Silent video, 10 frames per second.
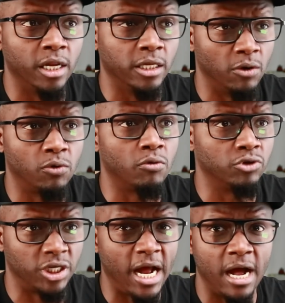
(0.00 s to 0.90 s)
a local
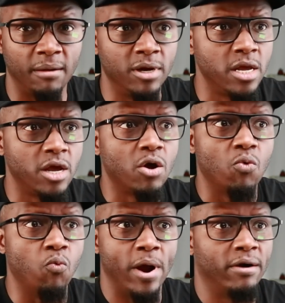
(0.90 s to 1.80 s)
job
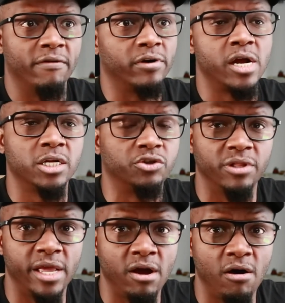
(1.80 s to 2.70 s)
wherever country
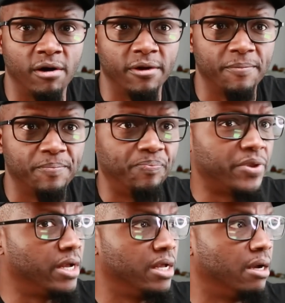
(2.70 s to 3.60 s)
they are.
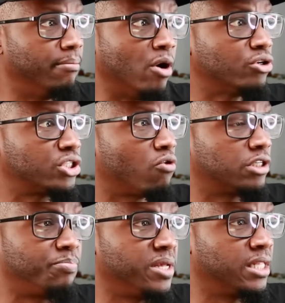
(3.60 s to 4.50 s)
Most don't
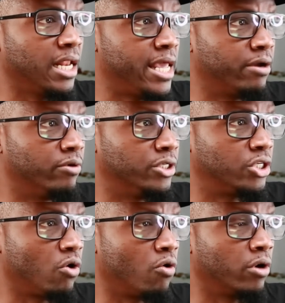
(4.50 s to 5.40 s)
speak the language
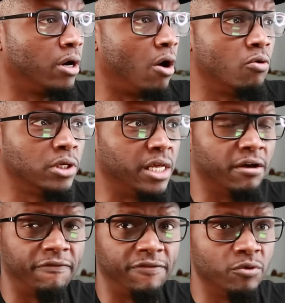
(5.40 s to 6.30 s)
or only know a
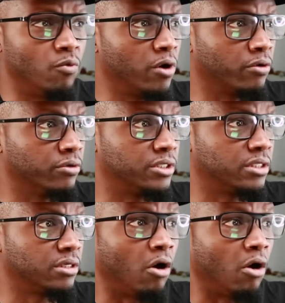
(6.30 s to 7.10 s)
few words.